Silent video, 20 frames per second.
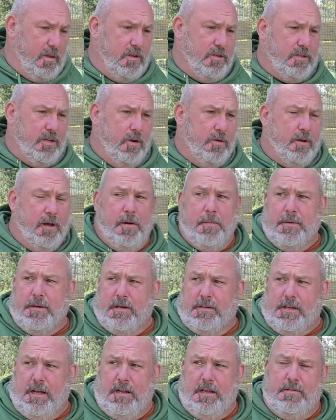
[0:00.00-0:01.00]
show y'all,
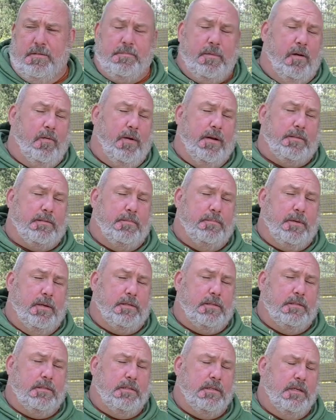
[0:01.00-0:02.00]
because I love my racing
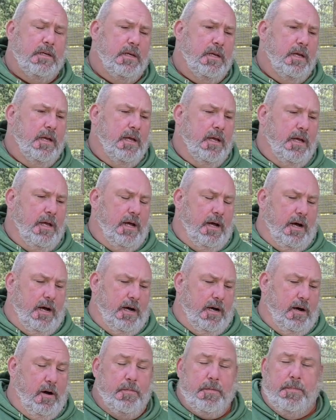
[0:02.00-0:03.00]
pigeons,
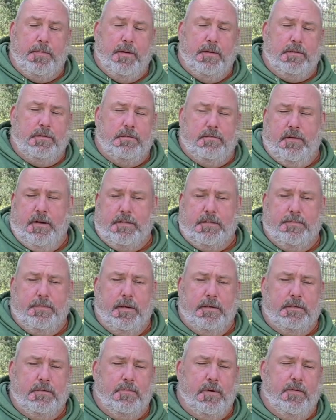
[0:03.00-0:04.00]
homing pigeons, racing
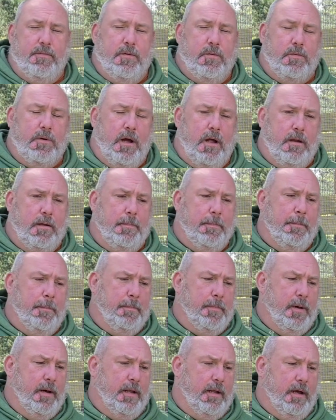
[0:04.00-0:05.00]
pigeons, whatever you want to call
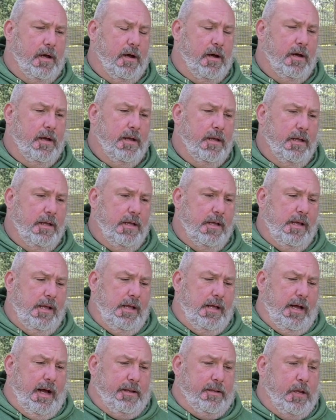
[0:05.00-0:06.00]
them. But
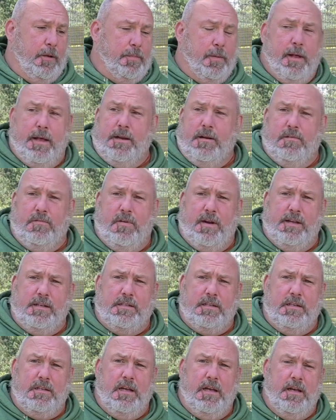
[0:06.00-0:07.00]
I do plan on
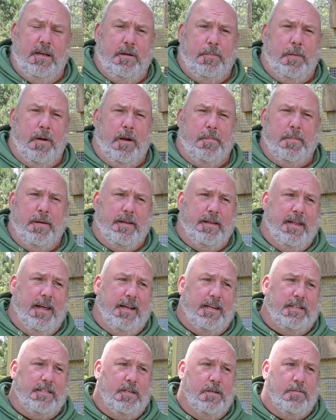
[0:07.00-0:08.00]
racing. It'll probably be
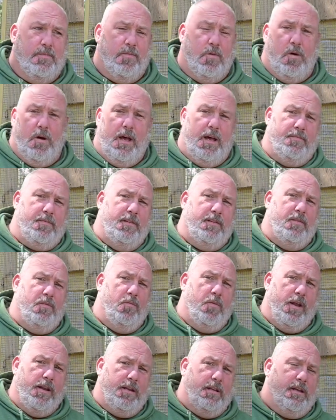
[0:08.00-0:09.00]
next year before I have any
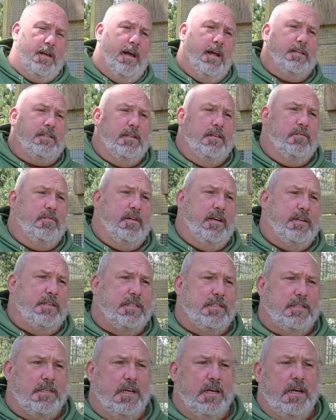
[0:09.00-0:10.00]
ready to actually
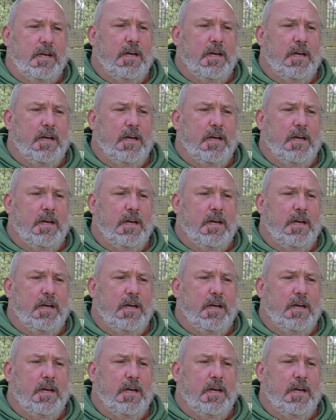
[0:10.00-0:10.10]
race.